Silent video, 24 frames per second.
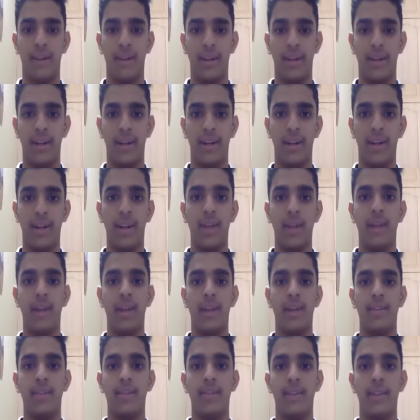right
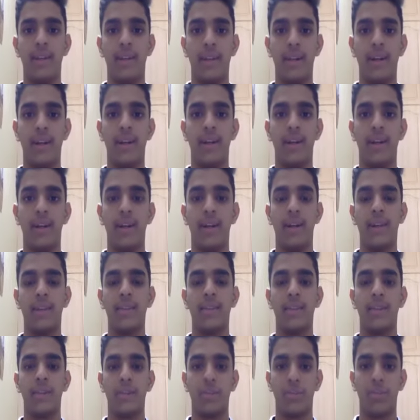is right against
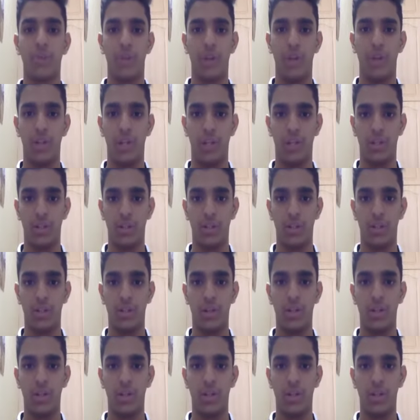exploitation,